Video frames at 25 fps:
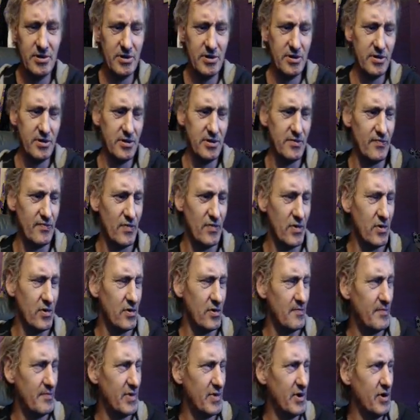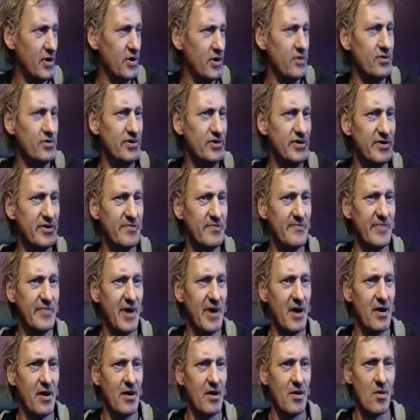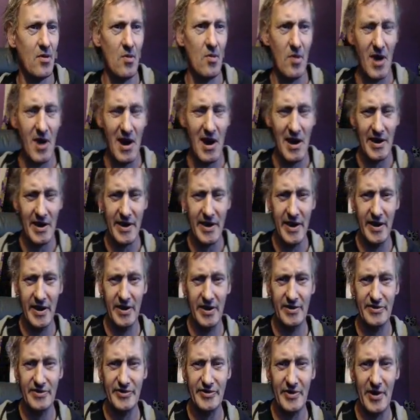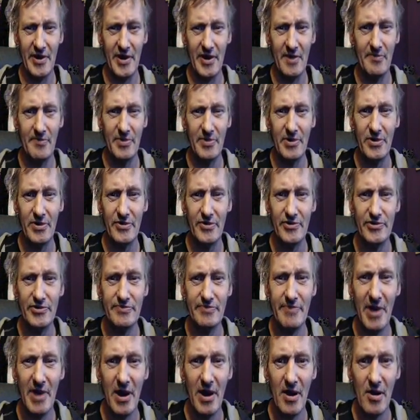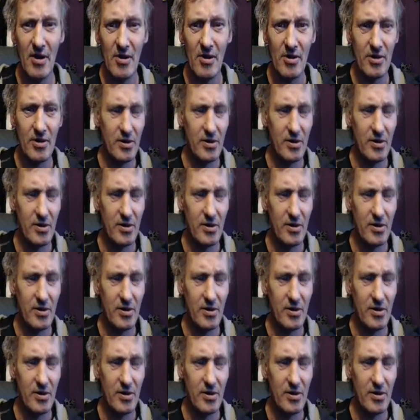If they're producing power, why can't I produce power?